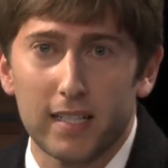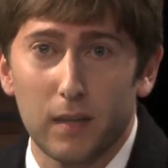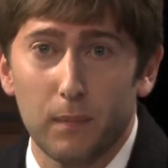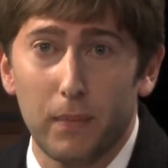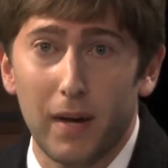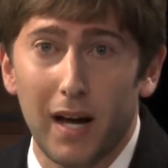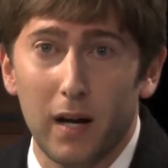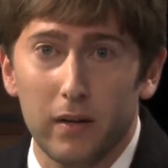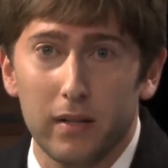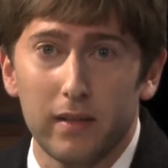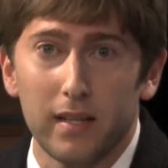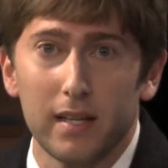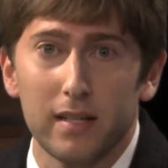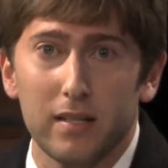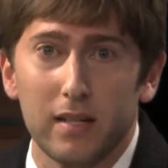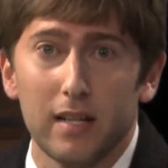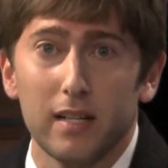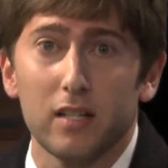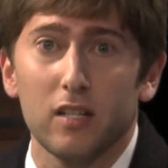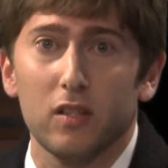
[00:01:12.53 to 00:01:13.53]
about this
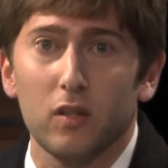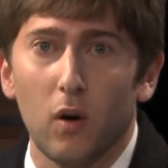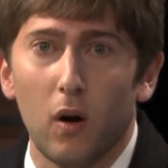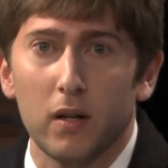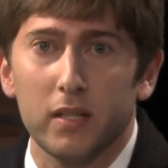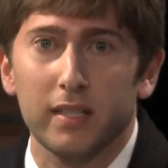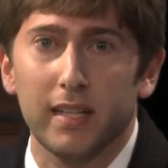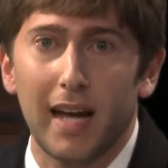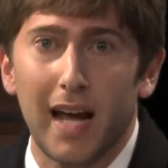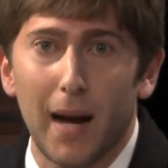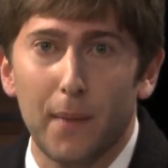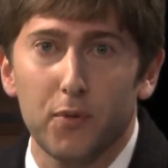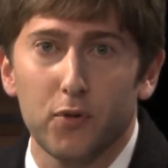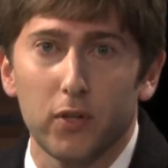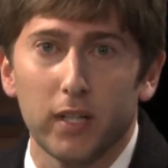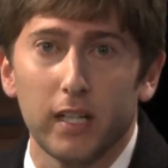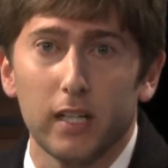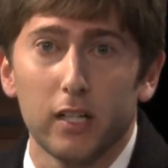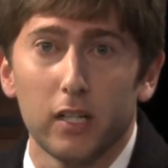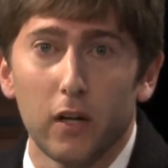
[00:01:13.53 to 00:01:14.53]
and his thoughts
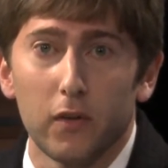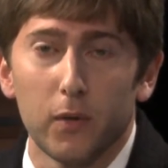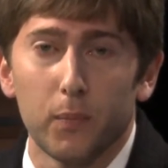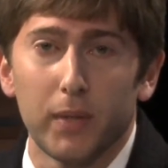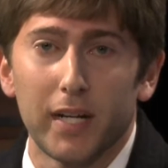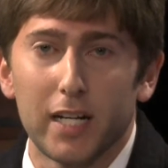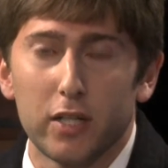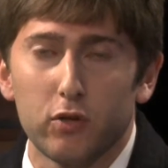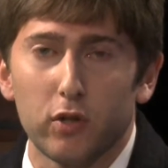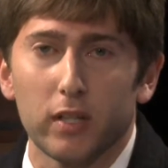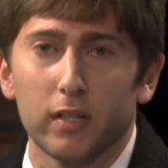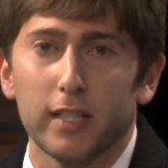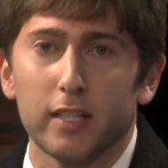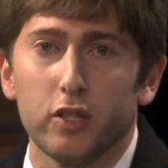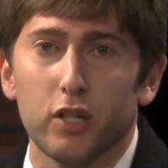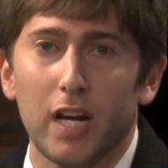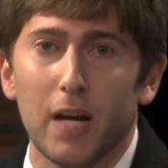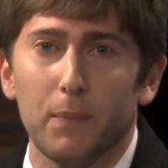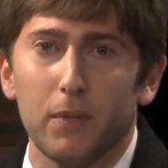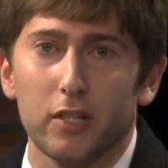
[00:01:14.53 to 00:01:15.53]
capturing another Patriot League
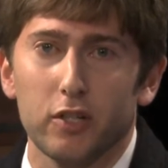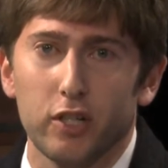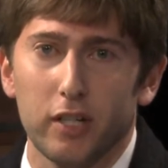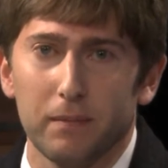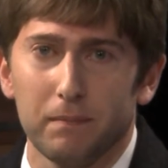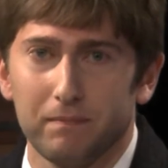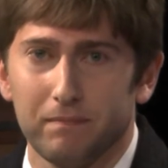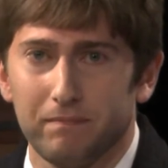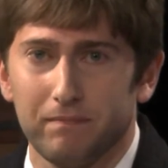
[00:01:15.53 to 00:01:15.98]
championship.